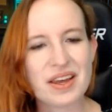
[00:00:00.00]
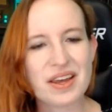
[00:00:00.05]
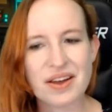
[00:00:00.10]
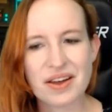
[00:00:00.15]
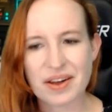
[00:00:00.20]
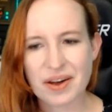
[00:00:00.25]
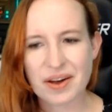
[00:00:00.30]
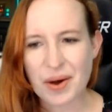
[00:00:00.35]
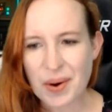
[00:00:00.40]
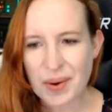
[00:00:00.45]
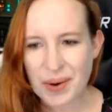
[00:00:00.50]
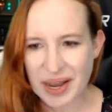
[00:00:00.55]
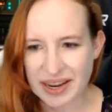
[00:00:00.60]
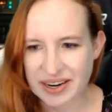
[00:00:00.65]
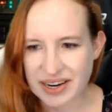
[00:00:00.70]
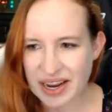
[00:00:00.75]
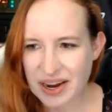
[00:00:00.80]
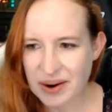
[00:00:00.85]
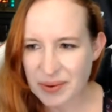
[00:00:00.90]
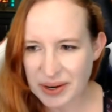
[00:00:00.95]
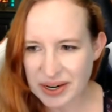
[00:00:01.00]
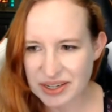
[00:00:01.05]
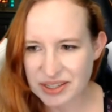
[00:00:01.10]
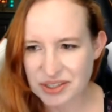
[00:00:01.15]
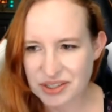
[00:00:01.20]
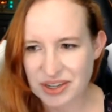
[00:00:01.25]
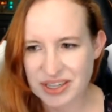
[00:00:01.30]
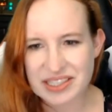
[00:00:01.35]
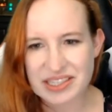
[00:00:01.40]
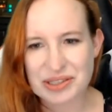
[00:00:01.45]
Okay, now we're going to
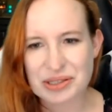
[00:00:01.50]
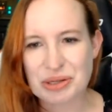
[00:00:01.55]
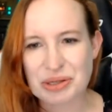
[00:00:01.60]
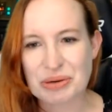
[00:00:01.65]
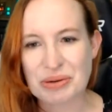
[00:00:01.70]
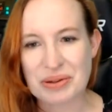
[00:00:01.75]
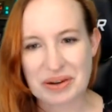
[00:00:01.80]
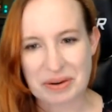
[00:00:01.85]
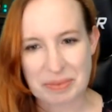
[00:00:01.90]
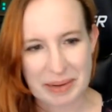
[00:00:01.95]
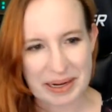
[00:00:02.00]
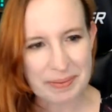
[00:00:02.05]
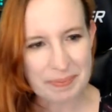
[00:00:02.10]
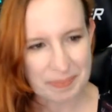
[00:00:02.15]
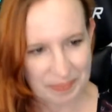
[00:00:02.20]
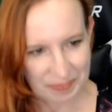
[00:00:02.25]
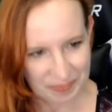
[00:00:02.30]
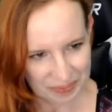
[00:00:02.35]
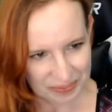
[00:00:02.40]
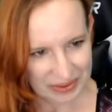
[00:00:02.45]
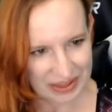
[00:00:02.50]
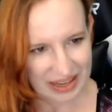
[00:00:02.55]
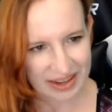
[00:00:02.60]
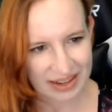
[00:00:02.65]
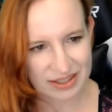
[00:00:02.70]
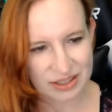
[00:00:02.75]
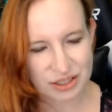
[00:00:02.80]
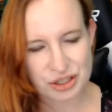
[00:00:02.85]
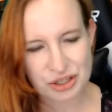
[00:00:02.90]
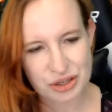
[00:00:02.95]
transition a little bit
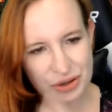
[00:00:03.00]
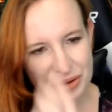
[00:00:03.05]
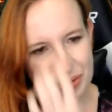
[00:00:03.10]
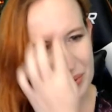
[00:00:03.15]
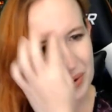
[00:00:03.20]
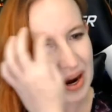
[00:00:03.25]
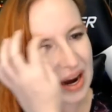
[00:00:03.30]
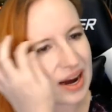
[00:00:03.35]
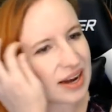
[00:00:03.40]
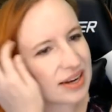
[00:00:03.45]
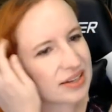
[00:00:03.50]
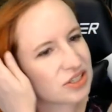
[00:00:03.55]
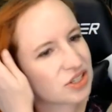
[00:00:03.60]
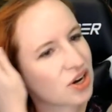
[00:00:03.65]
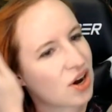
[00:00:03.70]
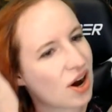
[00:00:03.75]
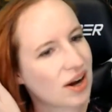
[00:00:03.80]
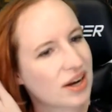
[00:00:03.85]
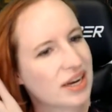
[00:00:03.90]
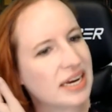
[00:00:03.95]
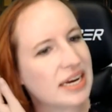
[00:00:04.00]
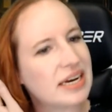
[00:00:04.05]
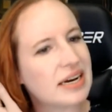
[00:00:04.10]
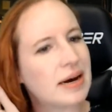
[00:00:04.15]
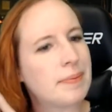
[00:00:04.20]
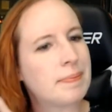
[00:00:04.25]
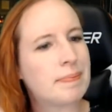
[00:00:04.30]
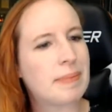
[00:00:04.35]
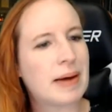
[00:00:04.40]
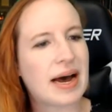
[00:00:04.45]
into talking
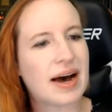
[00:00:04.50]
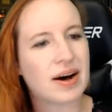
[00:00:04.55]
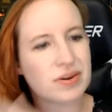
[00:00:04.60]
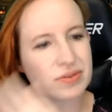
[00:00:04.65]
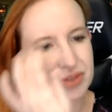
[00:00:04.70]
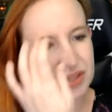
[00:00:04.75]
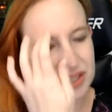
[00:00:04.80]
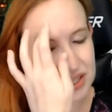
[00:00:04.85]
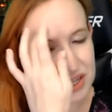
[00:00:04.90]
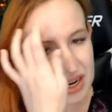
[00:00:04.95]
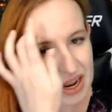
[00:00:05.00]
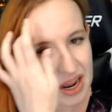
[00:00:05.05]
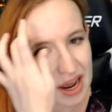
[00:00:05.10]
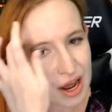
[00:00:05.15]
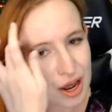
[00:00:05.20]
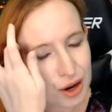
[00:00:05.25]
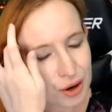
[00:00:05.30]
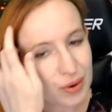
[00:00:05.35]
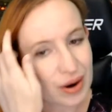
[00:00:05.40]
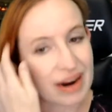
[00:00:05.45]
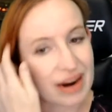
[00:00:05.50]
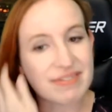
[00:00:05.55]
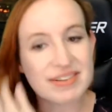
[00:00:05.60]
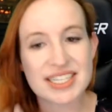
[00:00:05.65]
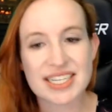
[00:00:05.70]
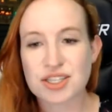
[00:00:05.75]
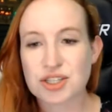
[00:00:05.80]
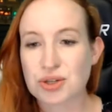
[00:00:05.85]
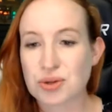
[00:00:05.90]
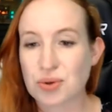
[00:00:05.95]
about
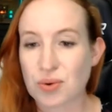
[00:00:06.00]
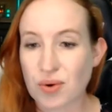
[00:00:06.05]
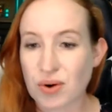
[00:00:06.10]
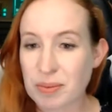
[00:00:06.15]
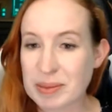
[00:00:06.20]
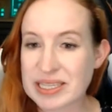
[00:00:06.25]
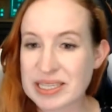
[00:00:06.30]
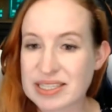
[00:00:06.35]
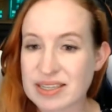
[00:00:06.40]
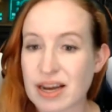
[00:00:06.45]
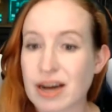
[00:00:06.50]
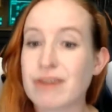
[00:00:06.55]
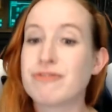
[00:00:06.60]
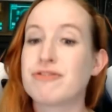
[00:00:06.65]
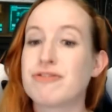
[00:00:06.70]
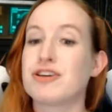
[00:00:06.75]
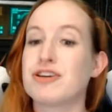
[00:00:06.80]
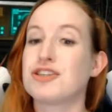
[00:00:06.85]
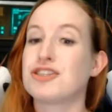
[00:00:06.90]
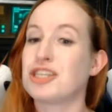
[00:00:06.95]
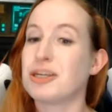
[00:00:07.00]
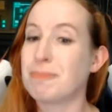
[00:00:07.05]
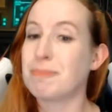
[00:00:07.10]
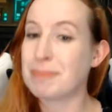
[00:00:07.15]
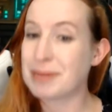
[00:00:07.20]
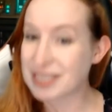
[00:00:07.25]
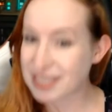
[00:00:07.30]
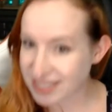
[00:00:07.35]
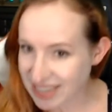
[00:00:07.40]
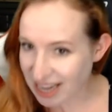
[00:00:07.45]
gravitational orbits of the ship
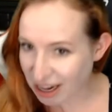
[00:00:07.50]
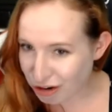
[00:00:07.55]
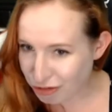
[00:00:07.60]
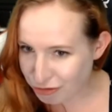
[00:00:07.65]
itself.